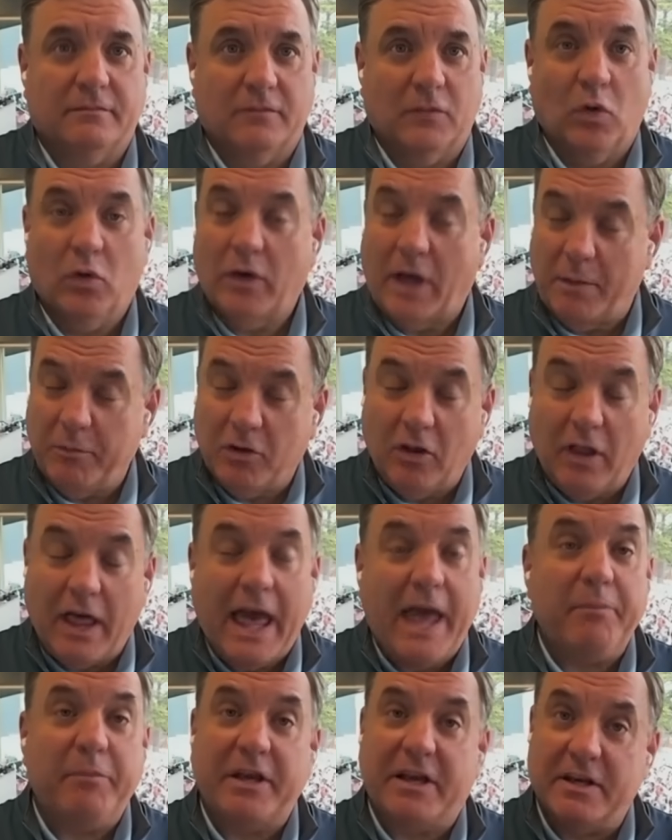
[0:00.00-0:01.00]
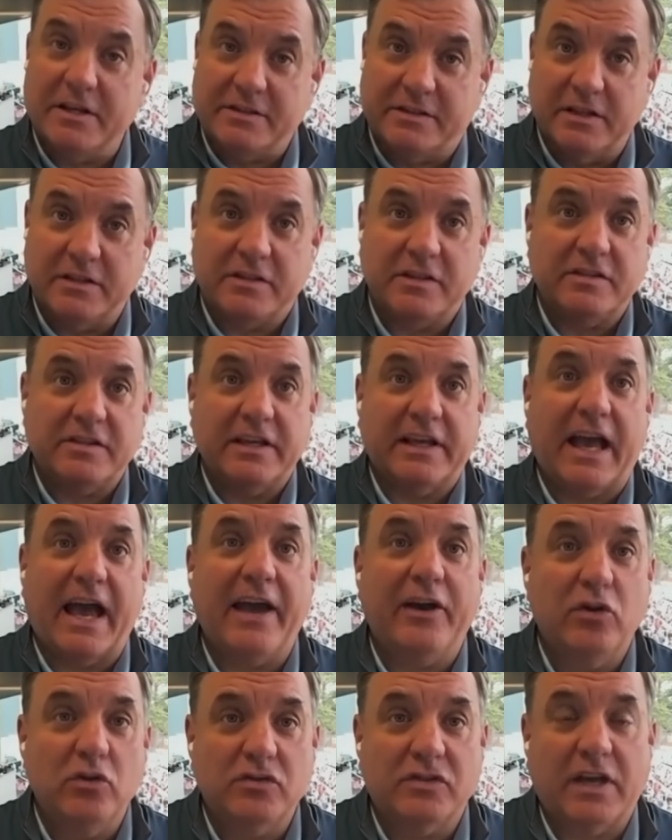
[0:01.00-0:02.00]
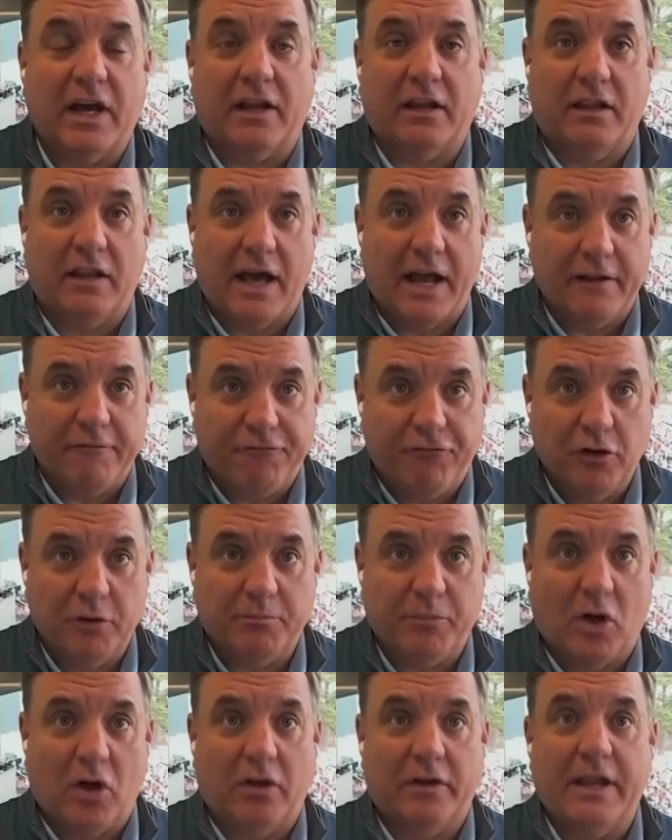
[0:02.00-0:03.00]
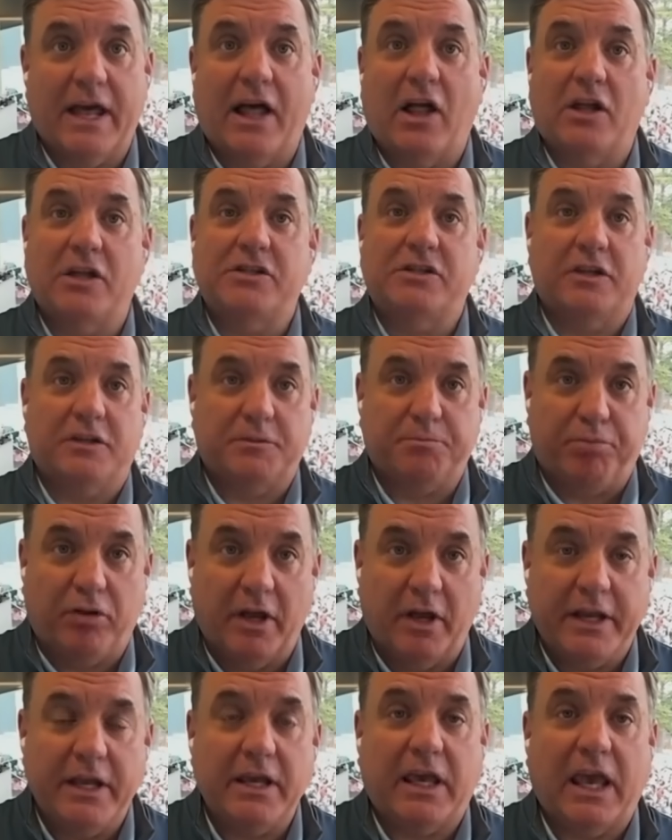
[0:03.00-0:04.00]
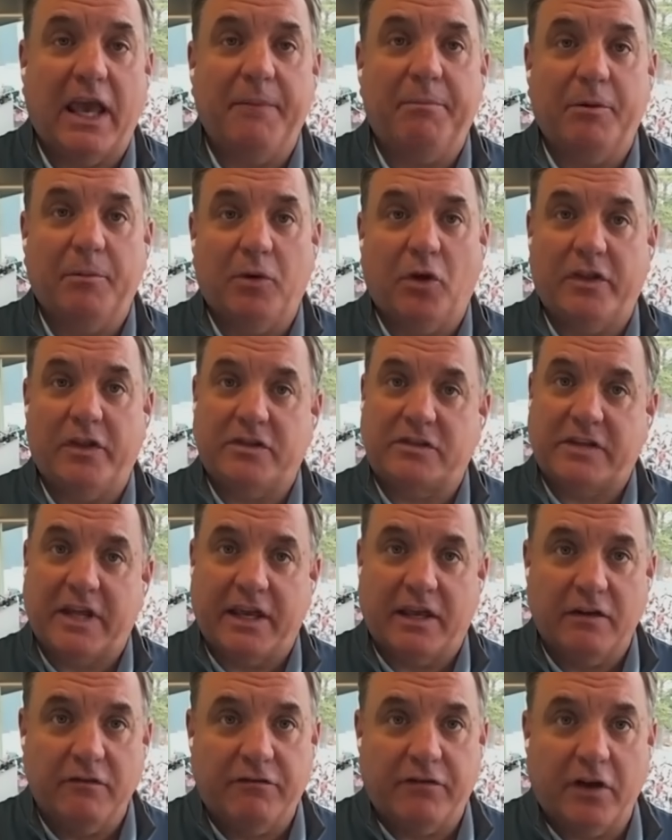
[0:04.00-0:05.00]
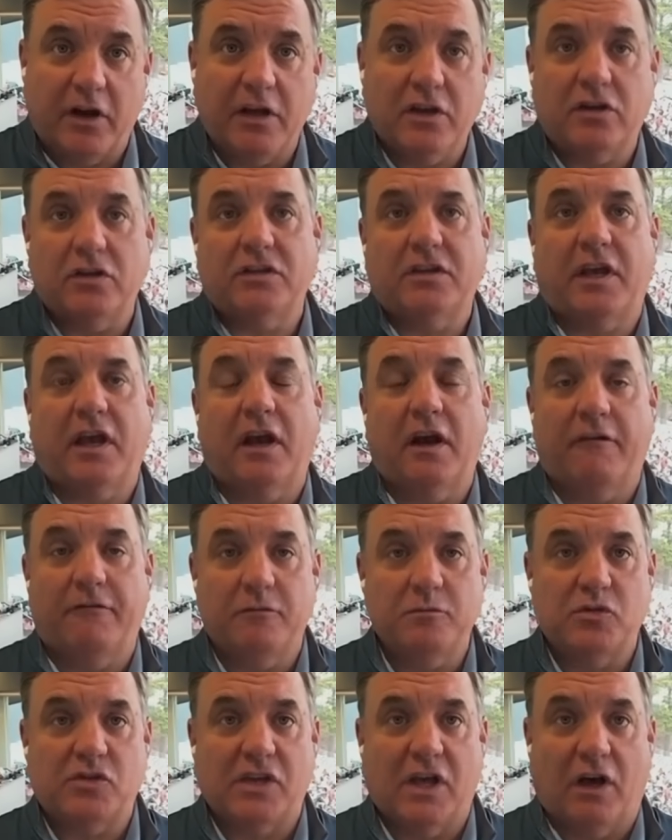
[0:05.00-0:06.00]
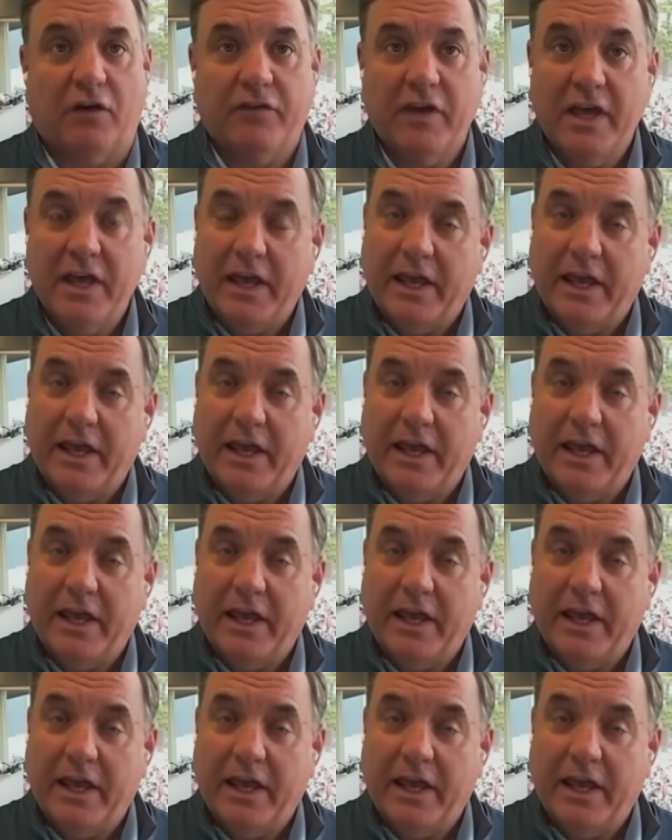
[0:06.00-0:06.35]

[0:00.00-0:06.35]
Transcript: Well, I'm glad because this is a guy who's got a lot of football knowledge. That's plenty capable. That's taken very good care of himself.